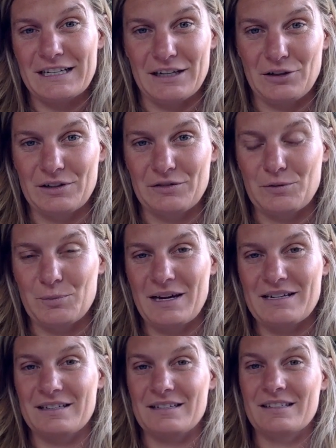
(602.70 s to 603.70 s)
little different
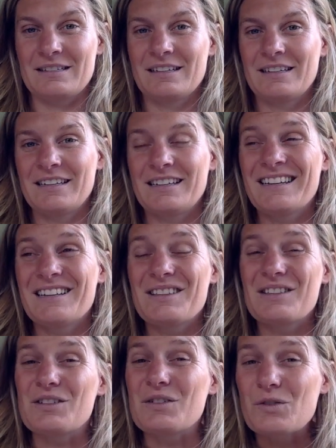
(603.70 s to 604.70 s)
pieces.
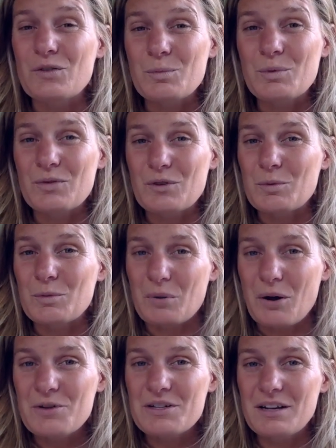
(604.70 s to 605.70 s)
The super, super
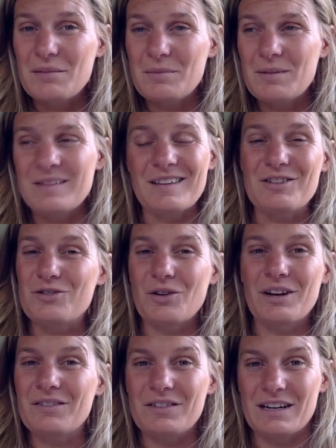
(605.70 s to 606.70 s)
pro tip is that you
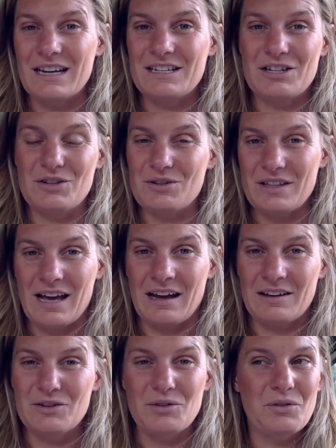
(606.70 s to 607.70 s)
don't even need to do that.
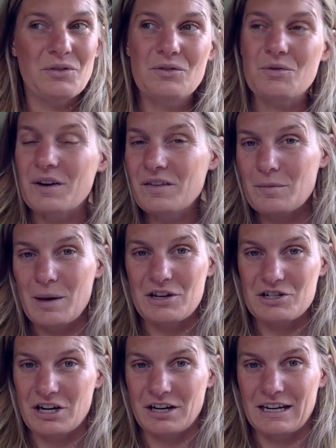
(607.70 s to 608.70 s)
Don't stress about
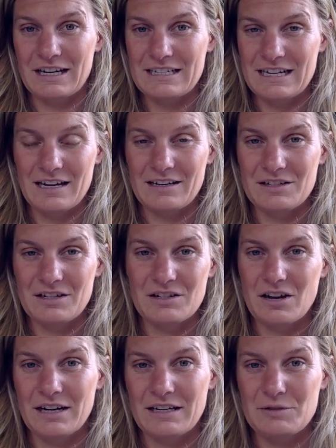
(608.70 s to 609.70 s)
chunking it down into
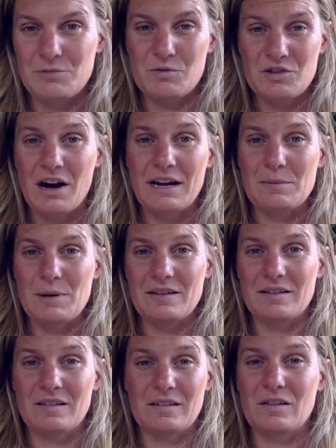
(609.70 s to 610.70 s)
tiny, tiny
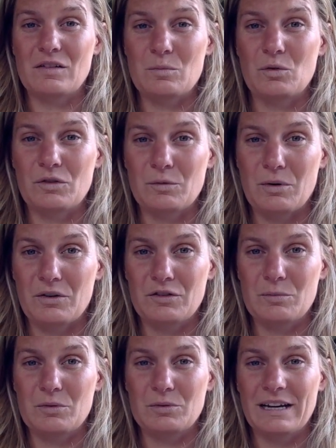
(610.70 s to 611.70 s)
pieces in the smallest
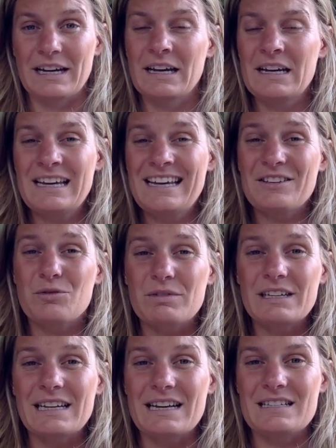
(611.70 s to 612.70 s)
possible. Like, it's
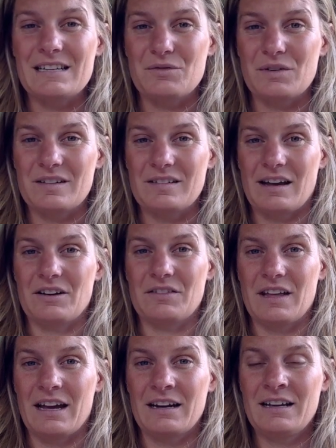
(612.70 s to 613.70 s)
really easy to fixate on that.